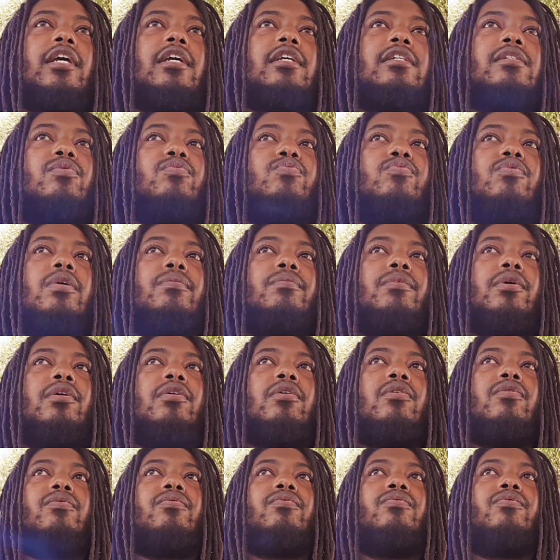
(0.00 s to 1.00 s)
The woman
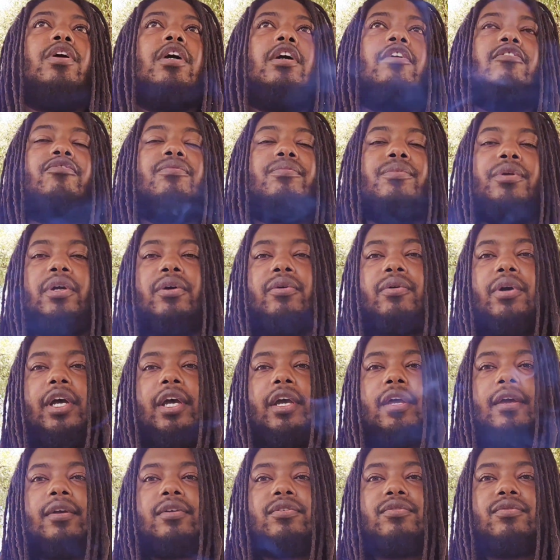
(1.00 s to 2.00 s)
gonna run from your
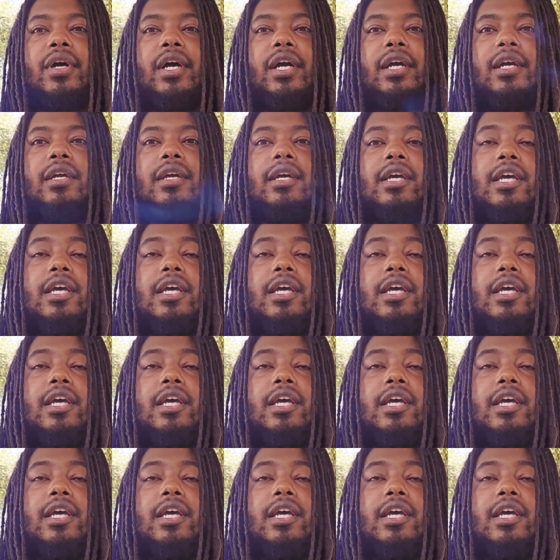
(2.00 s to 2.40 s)
ass, right?